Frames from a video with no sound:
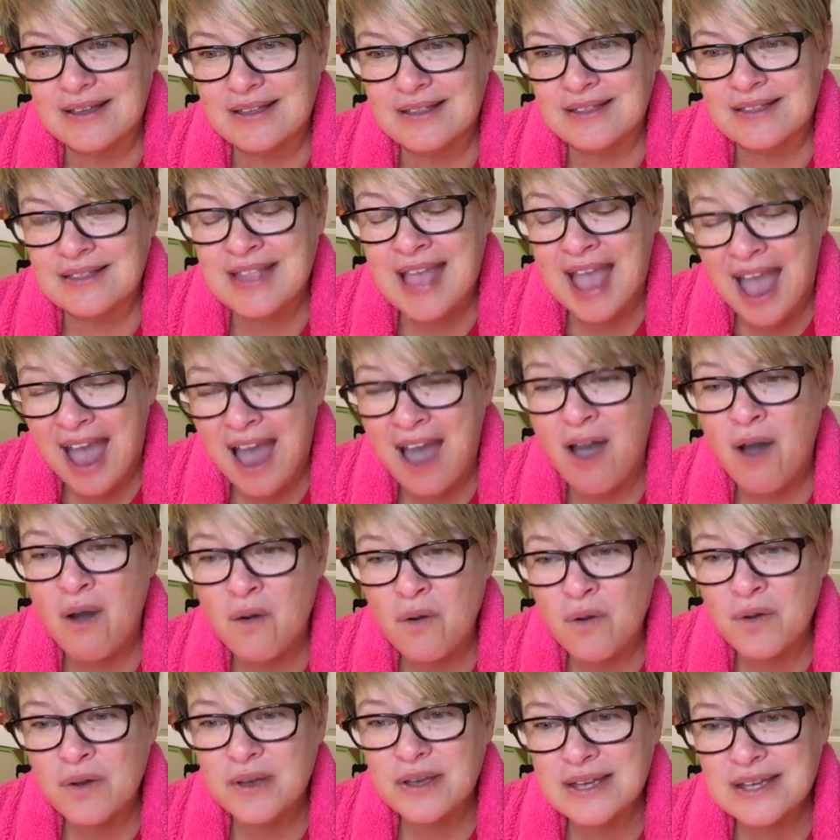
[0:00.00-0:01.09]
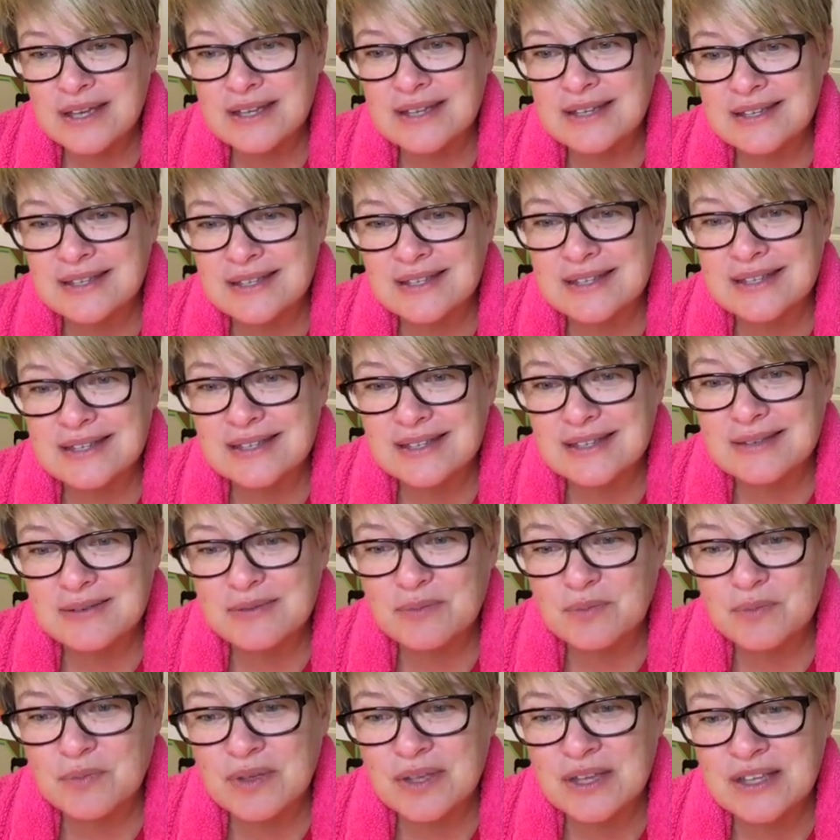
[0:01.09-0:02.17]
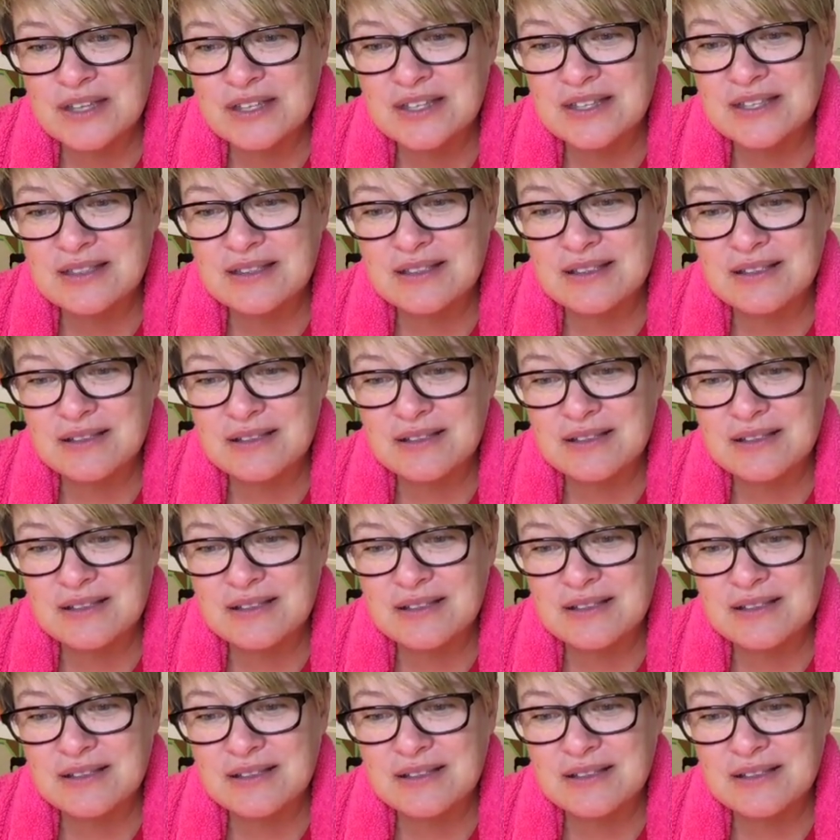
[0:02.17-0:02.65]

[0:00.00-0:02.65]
now is is